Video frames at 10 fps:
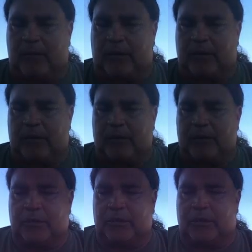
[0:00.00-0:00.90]
tying up
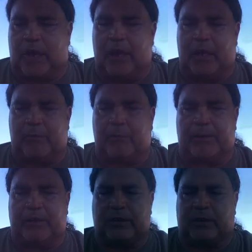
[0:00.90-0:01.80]
a bunch of
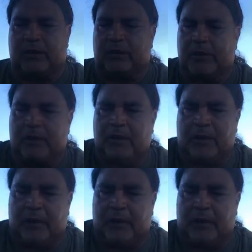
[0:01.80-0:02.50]
knots.